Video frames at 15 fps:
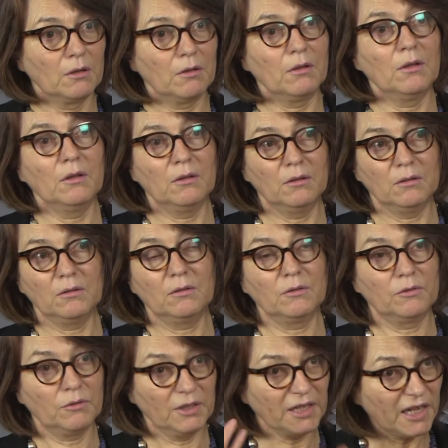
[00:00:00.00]

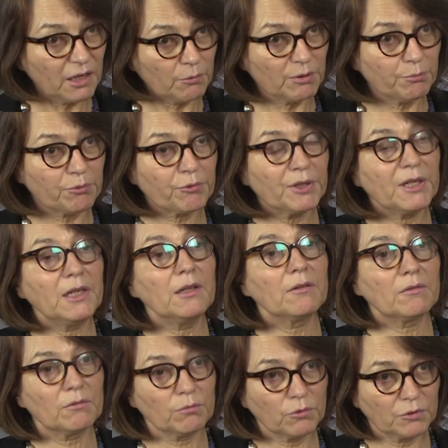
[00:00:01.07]
the air we
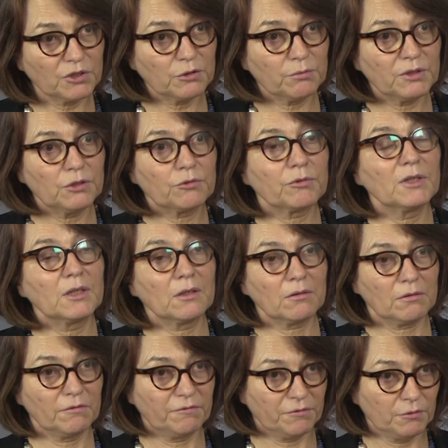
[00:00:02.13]
breathe, the water we drink,
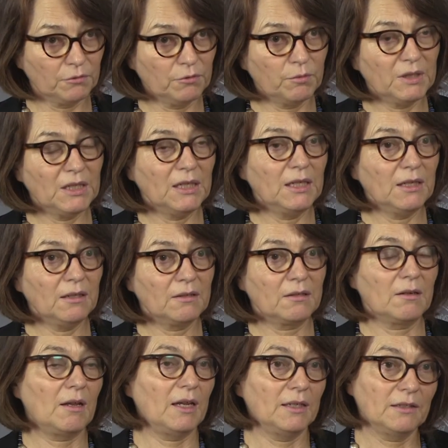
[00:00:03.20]
the food we eat,
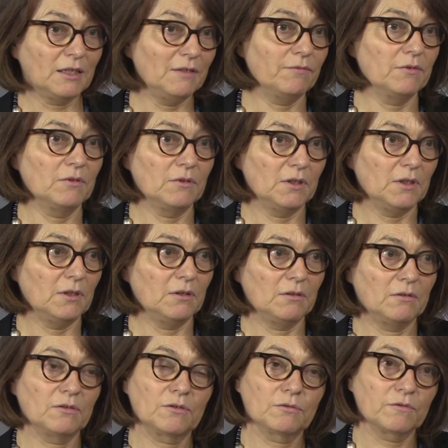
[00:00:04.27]
and even the
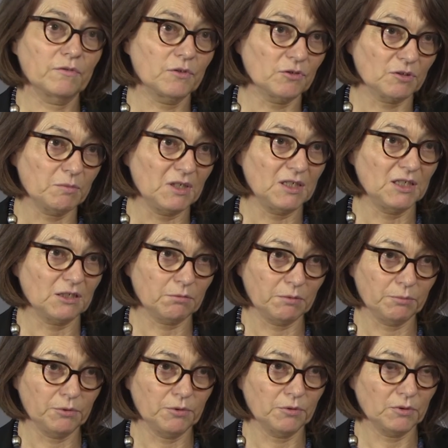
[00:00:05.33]
sort of cosmetics we
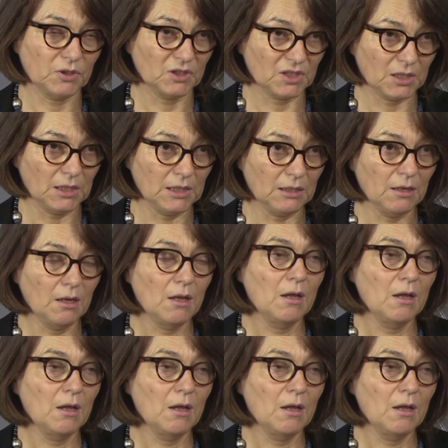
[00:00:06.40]
put on our skin.